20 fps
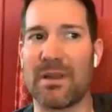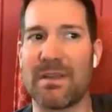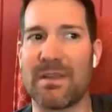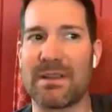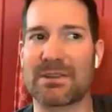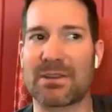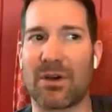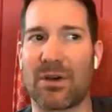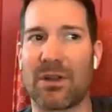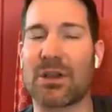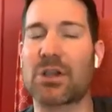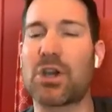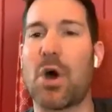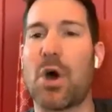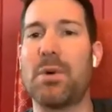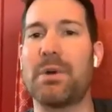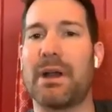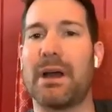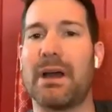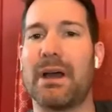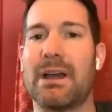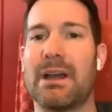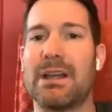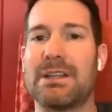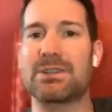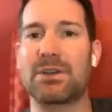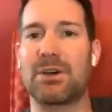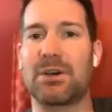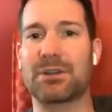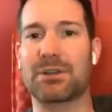that's called a Kona. It's
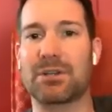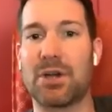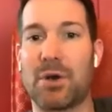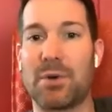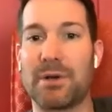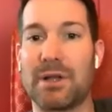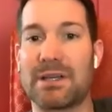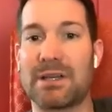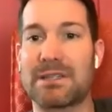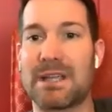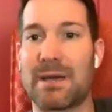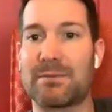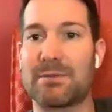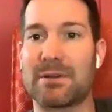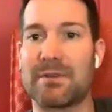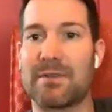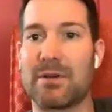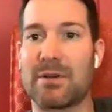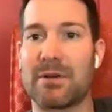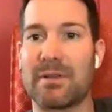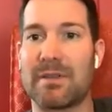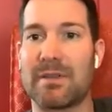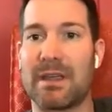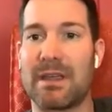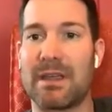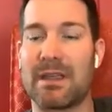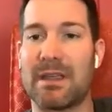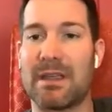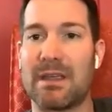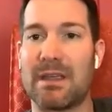called a Kona adapter. You ever heard of that?